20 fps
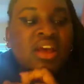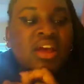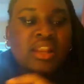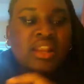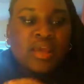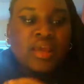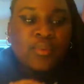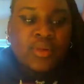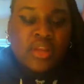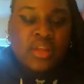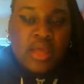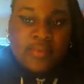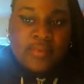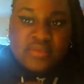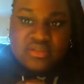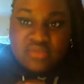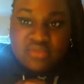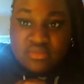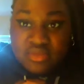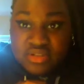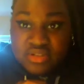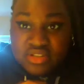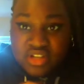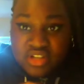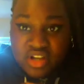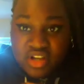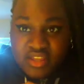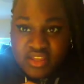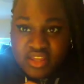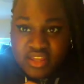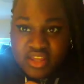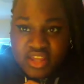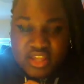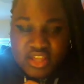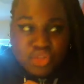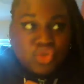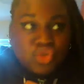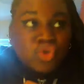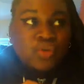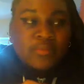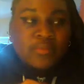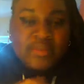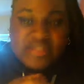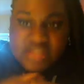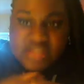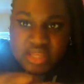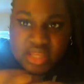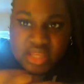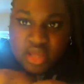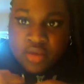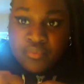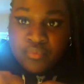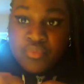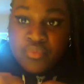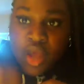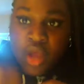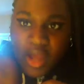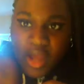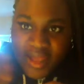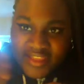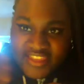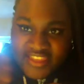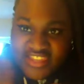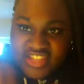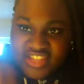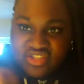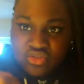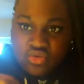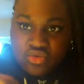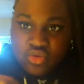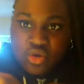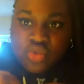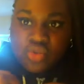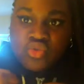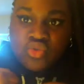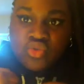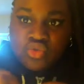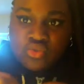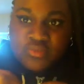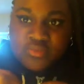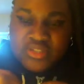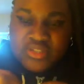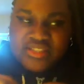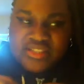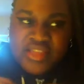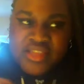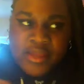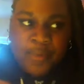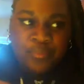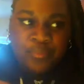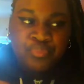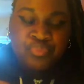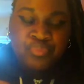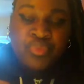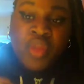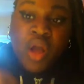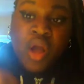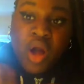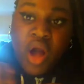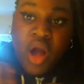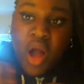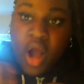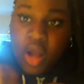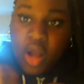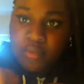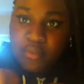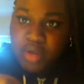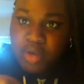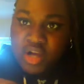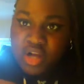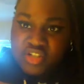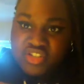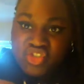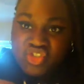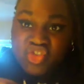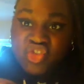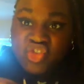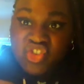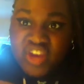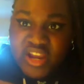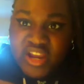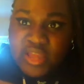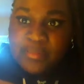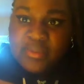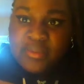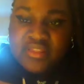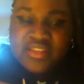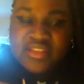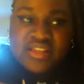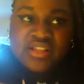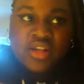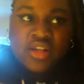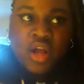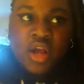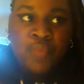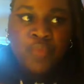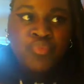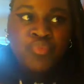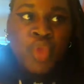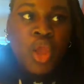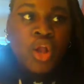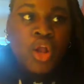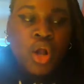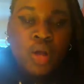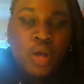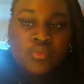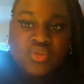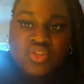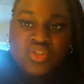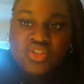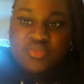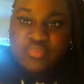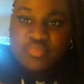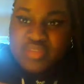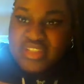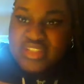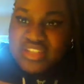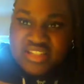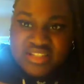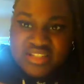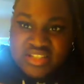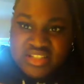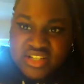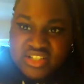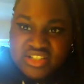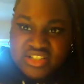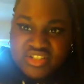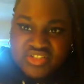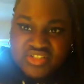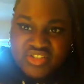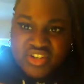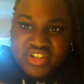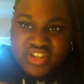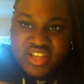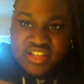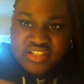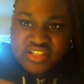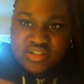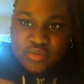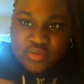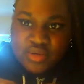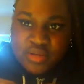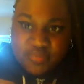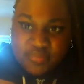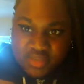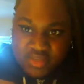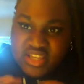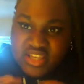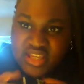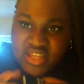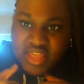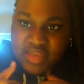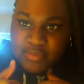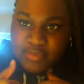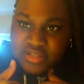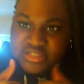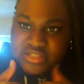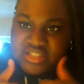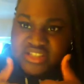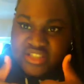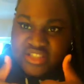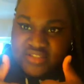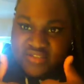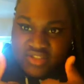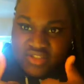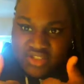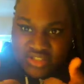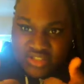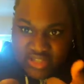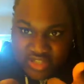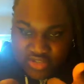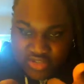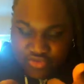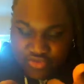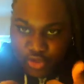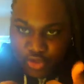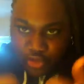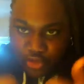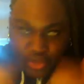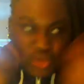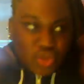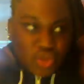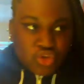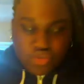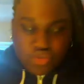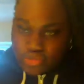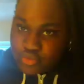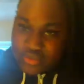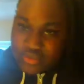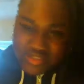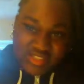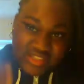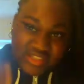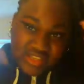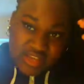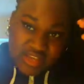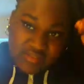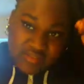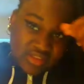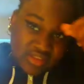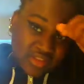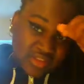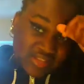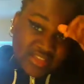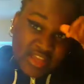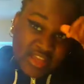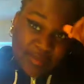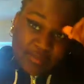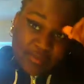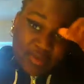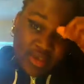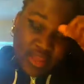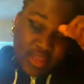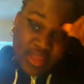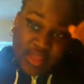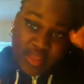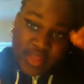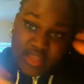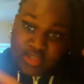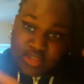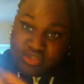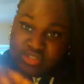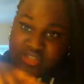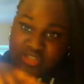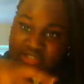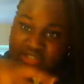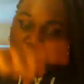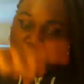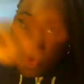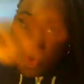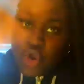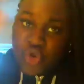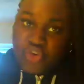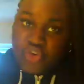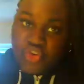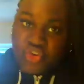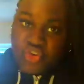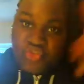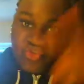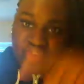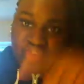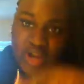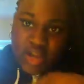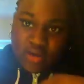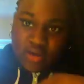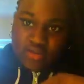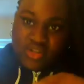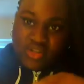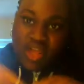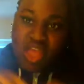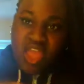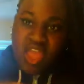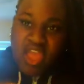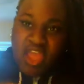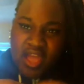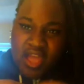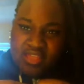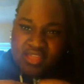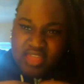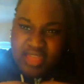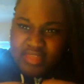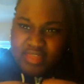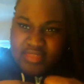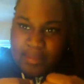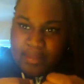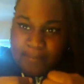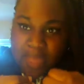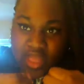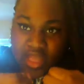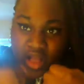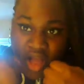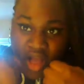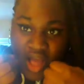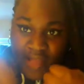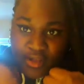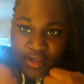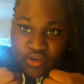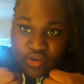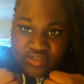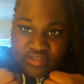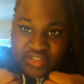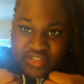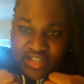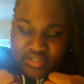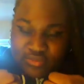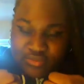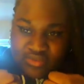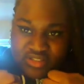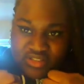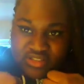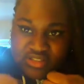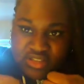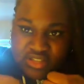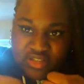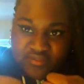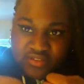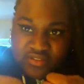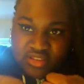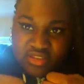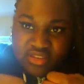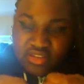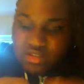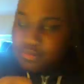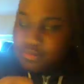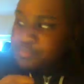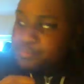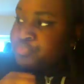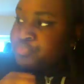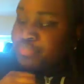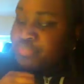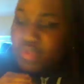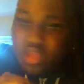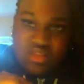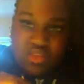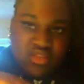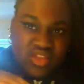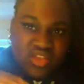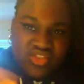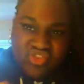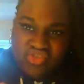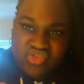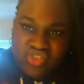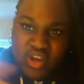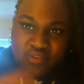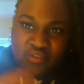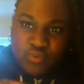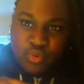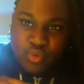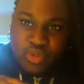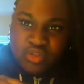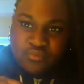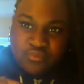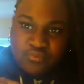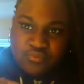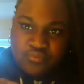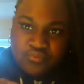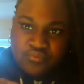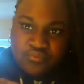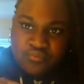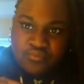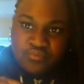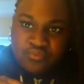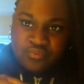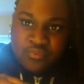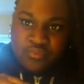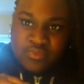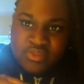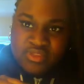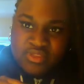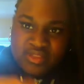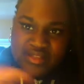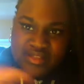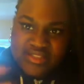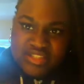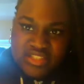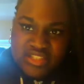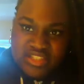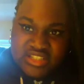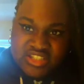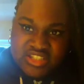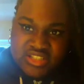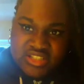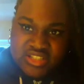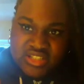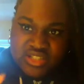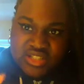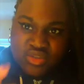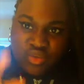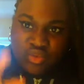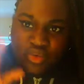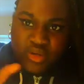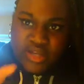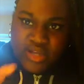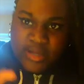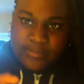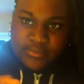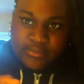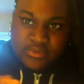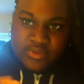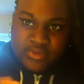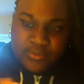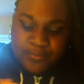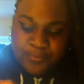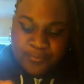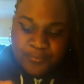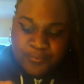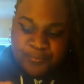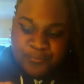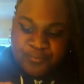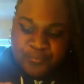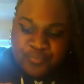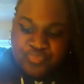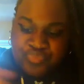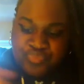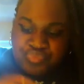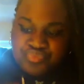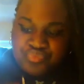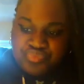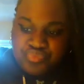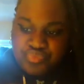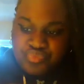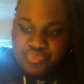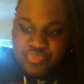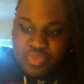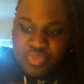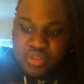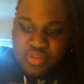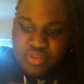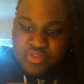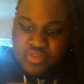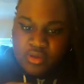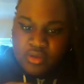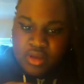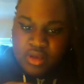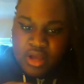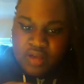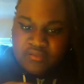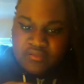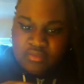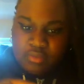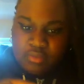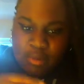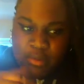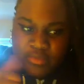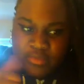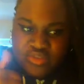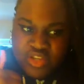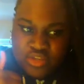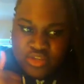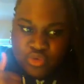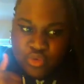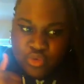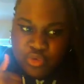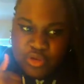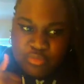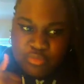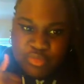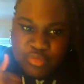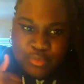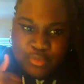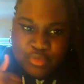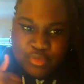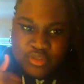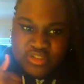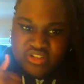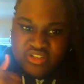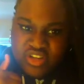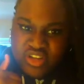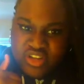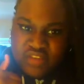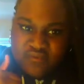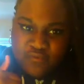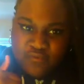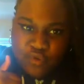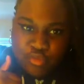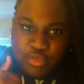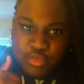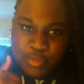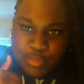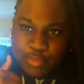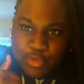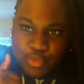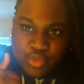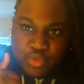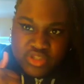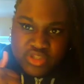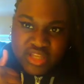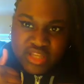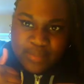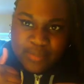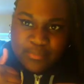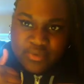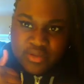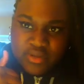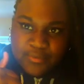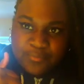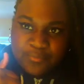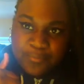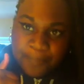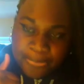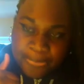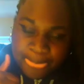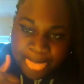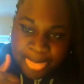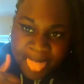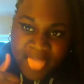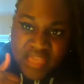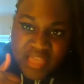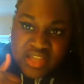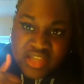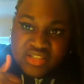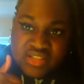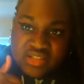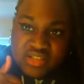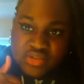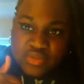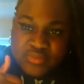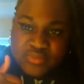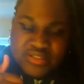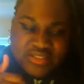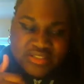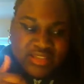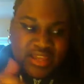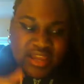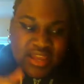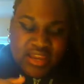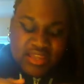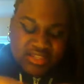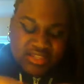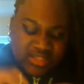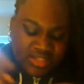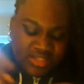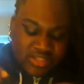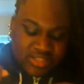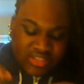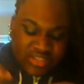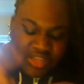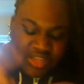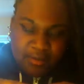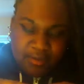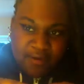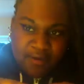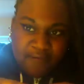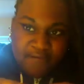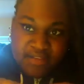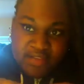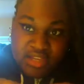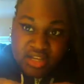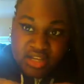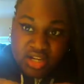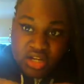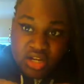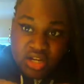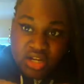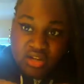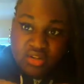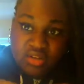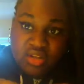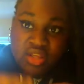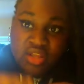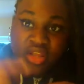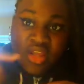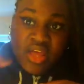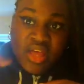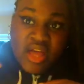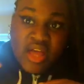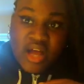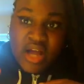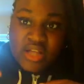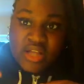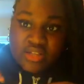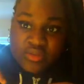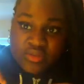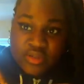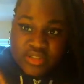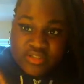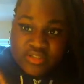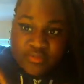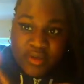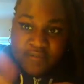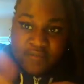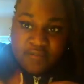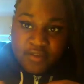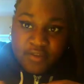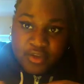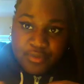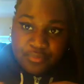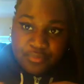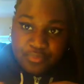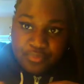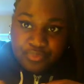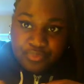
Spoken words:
and like we climb into my mom's car. Yeah, like 2 minutes later, I kid you not, 2 minutes later, an unmarked grey police car comes speeding down the road. Like my sister lives on a dead end road, so you can see everything that's happening. Like you see it turn around, and like they make eye contact with us and everything, and then they just drive away. That's literally what happened. So after my mom tried calling people and trying to inform people on what's happening, she took me to the NHS to check my finger out, as well as my foot.